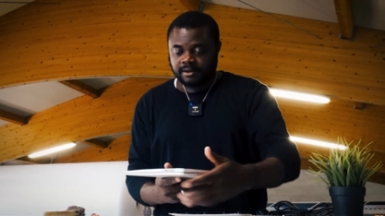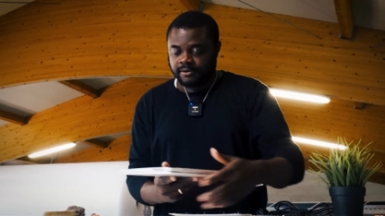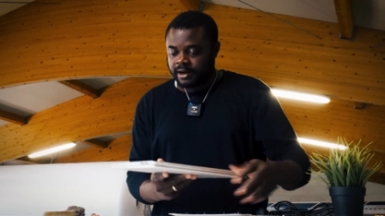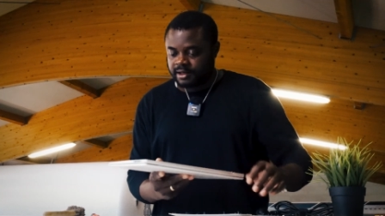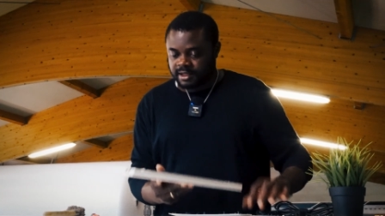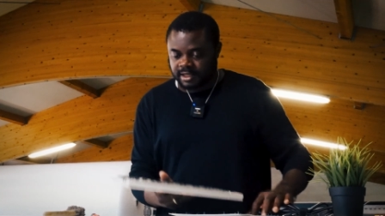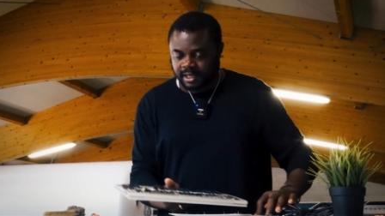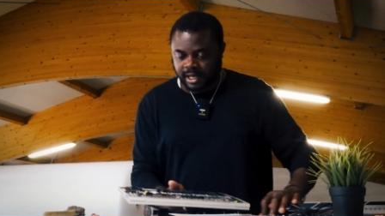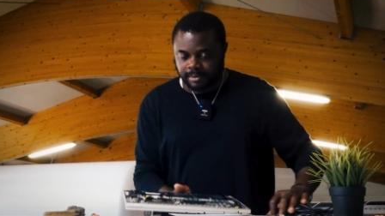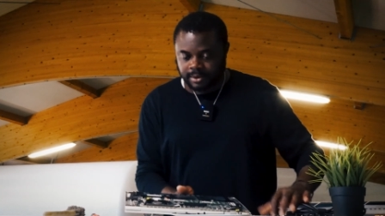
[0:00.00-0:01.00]
is a very
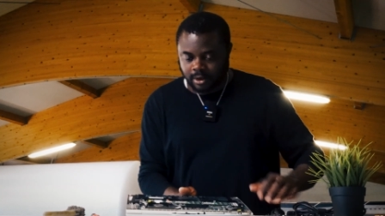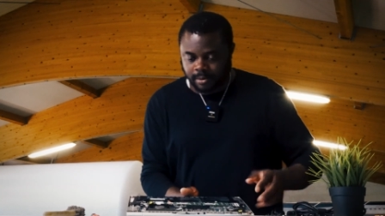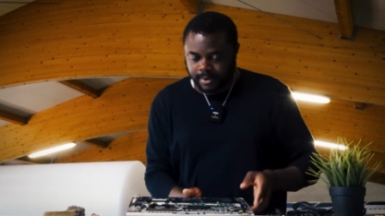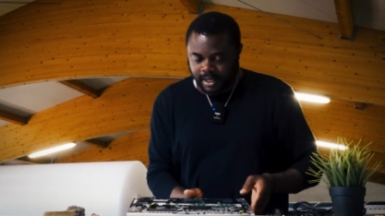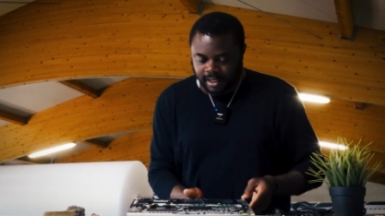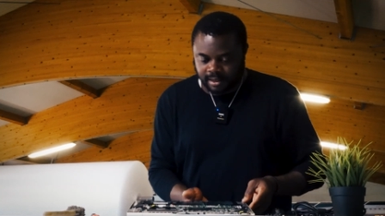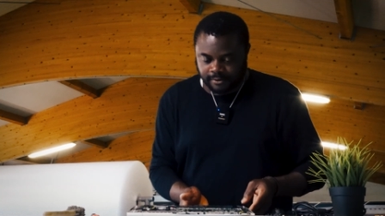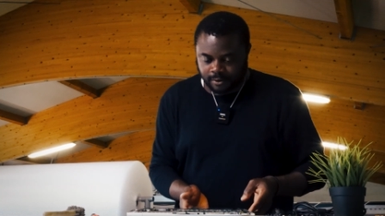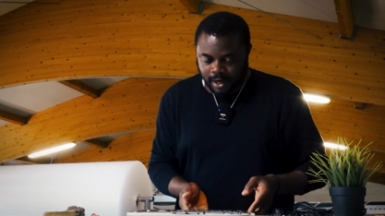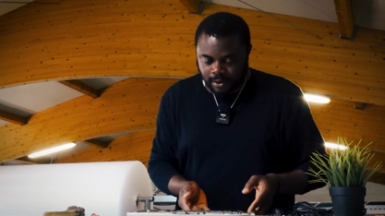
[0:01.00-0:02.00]
decent laptop and
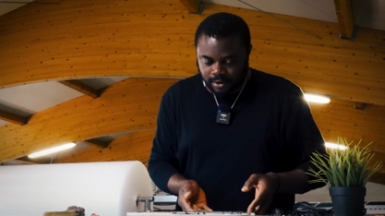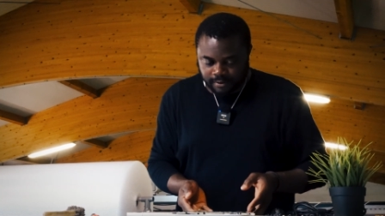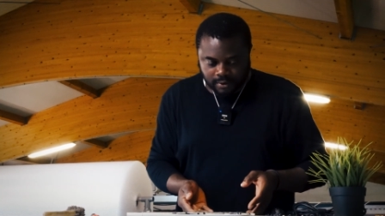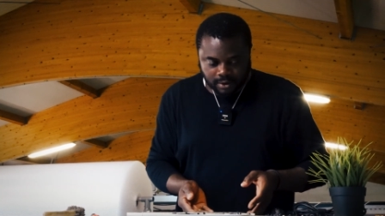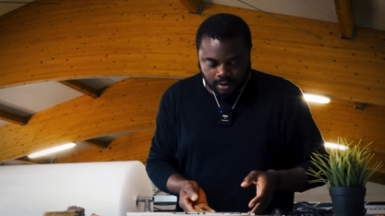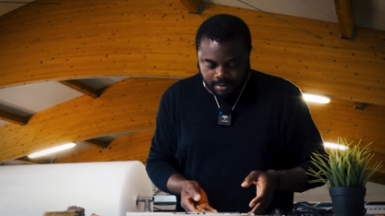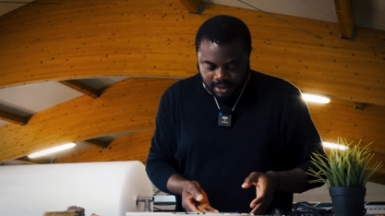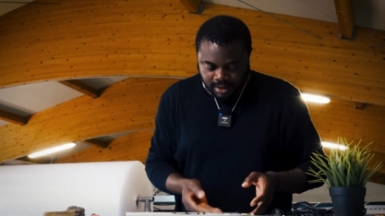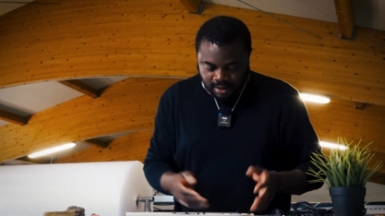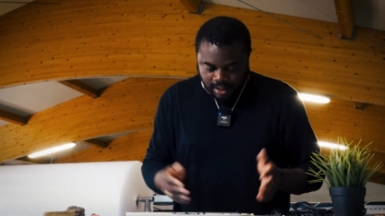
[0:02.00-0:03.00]
if you are looking for
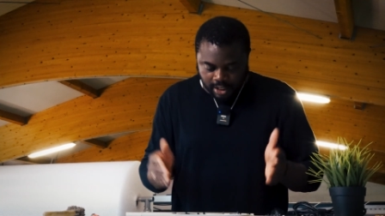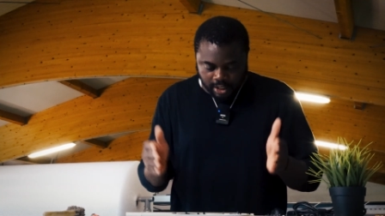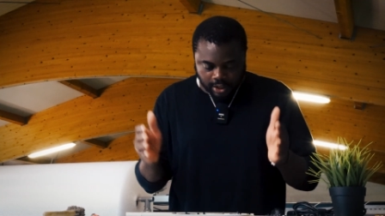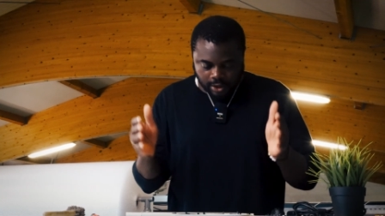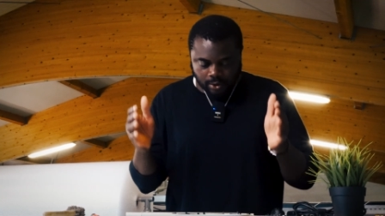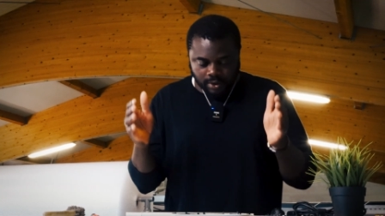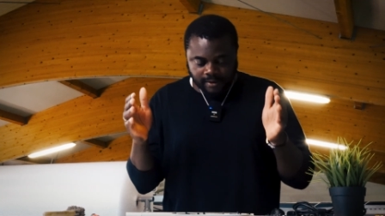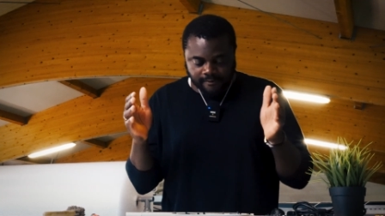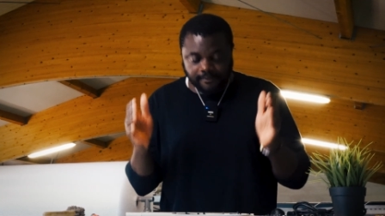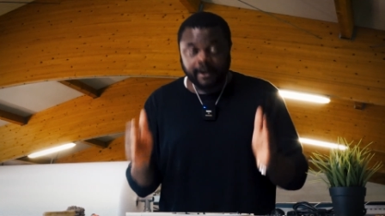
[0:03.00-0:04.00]
something you know in
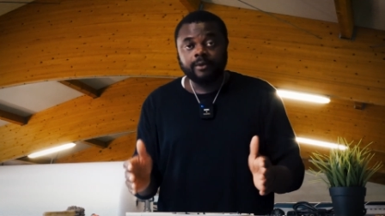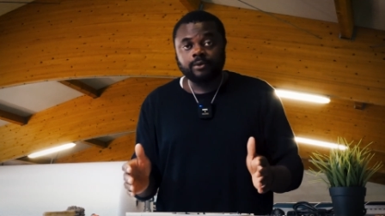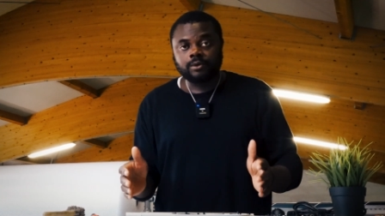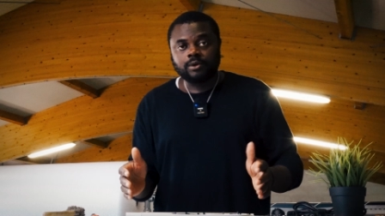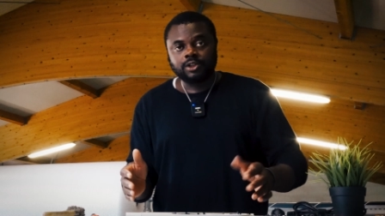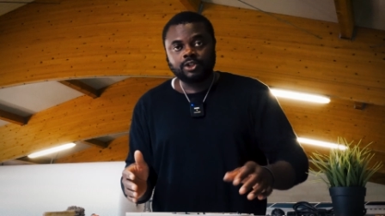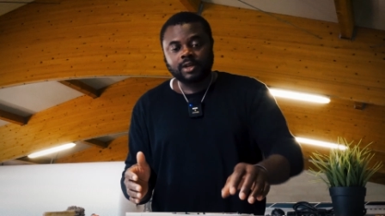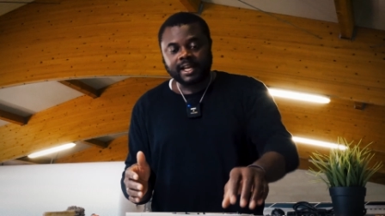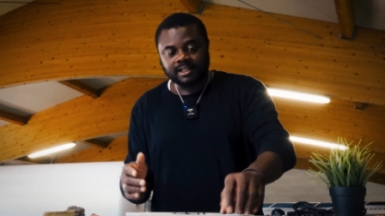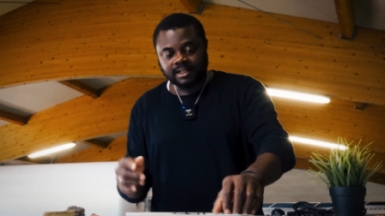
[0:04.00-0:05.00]
a very good condition
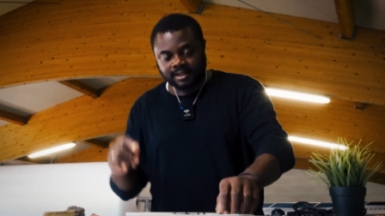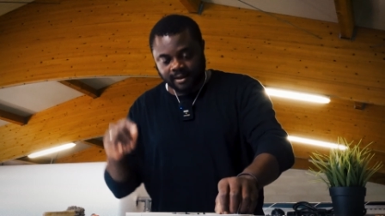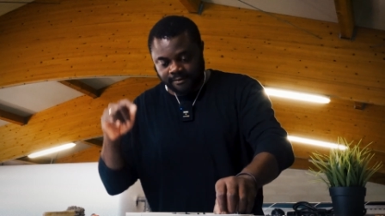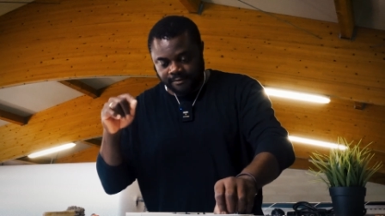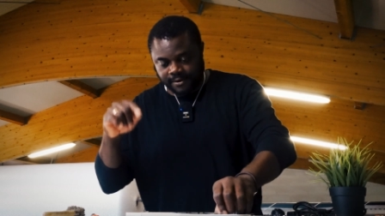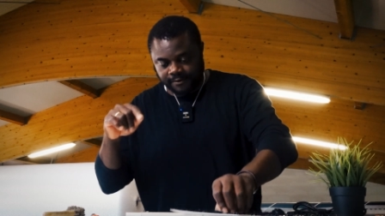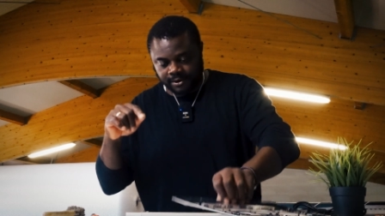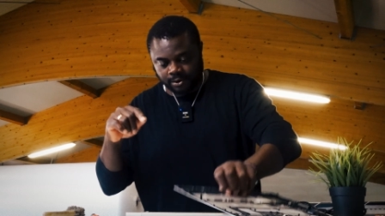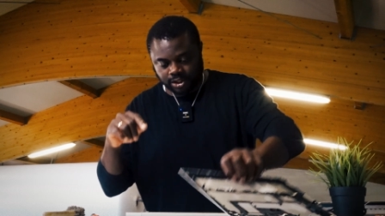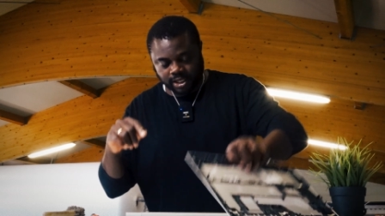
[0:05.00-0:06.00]
like this feel free
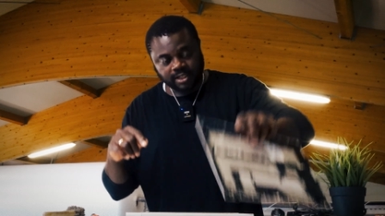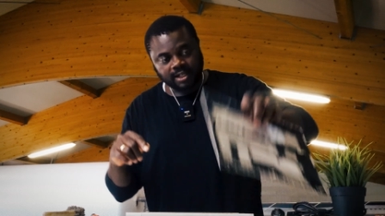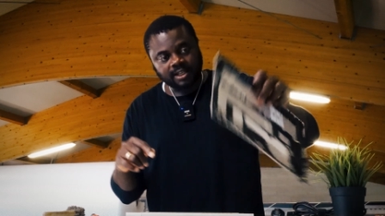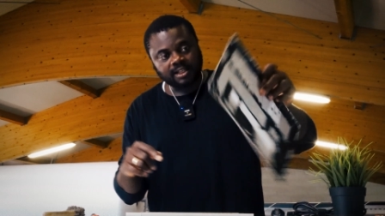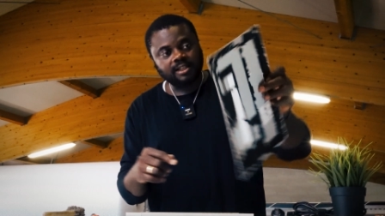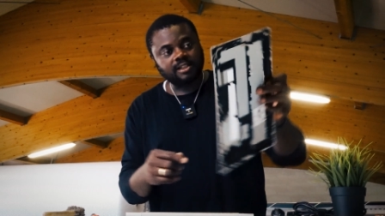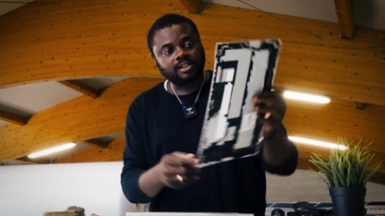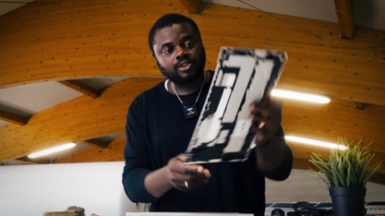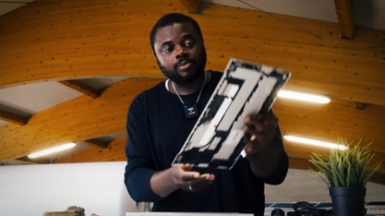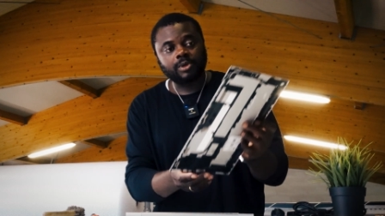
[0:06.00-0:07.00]
to check the link in the
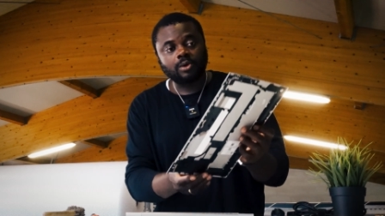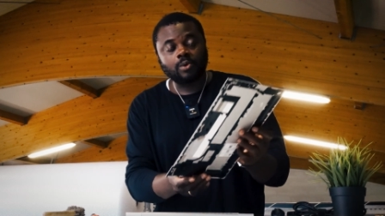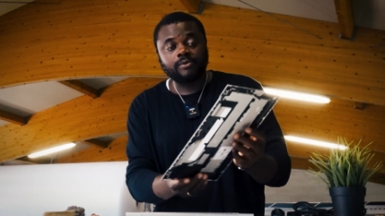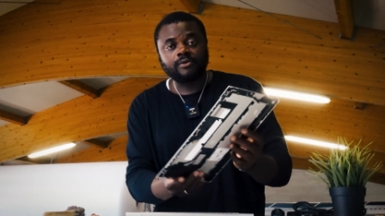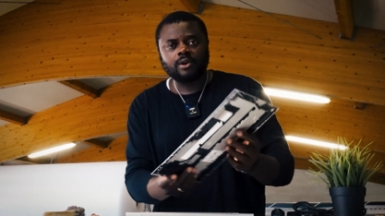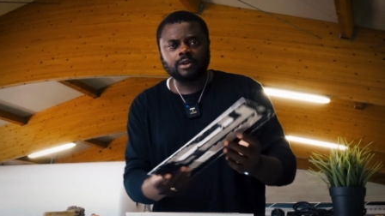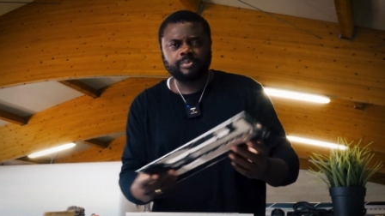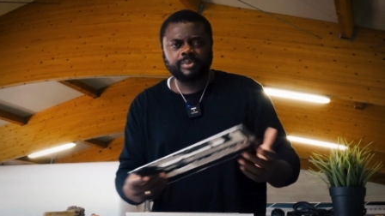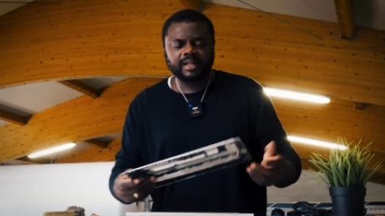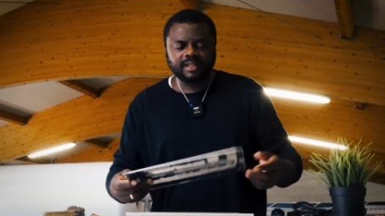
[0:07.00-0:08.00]
description below we've got
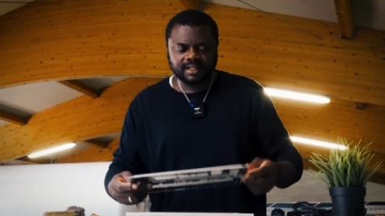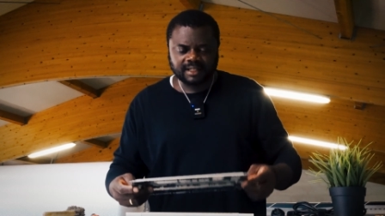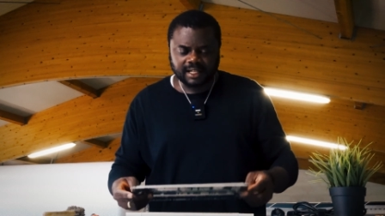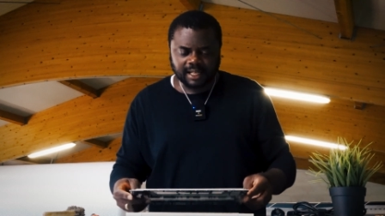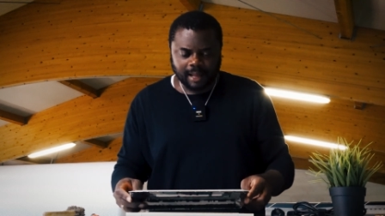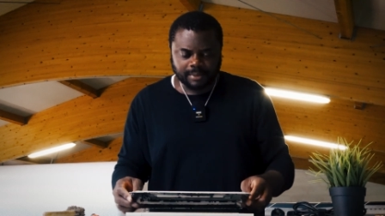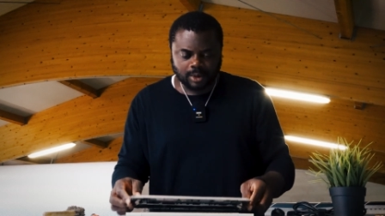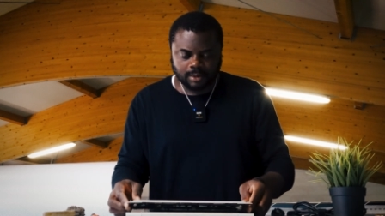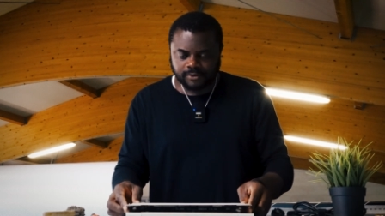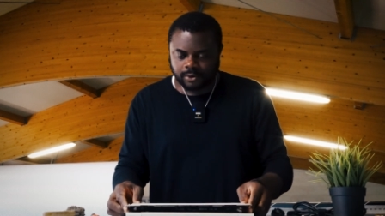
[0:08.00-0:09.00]
pretty decent
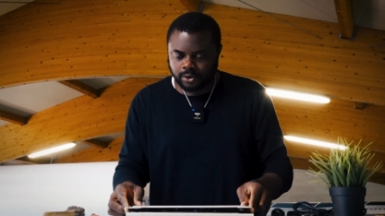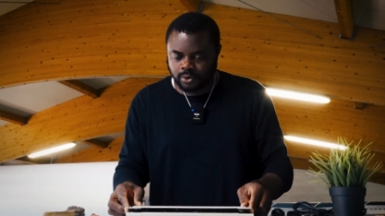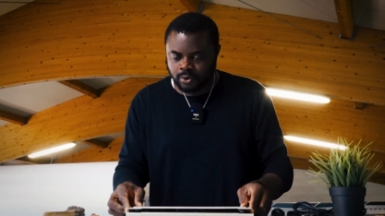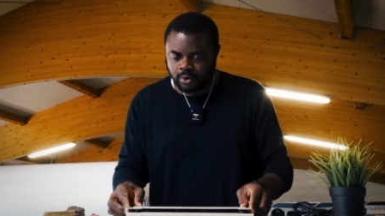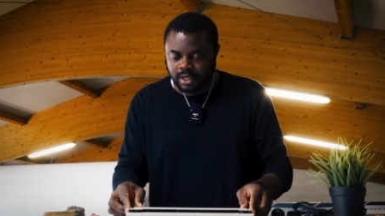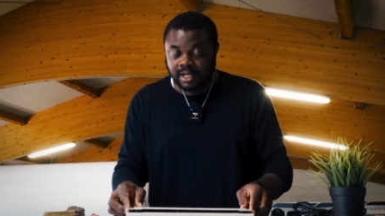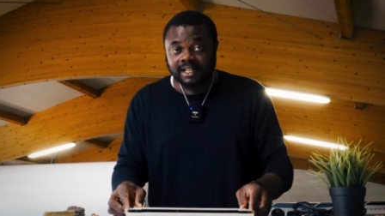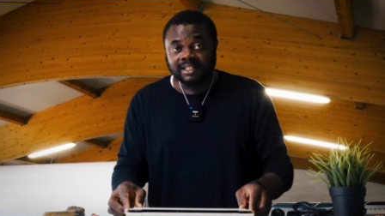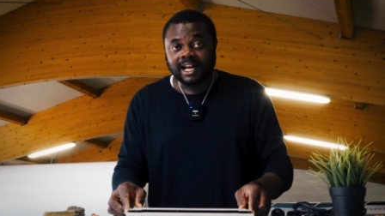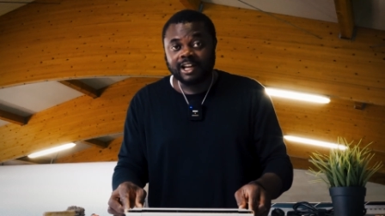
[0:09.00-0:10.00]
laptops for you
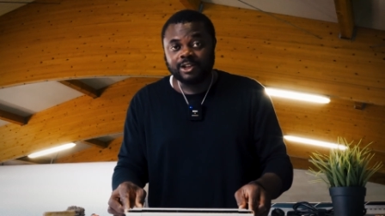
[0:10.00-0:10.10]
that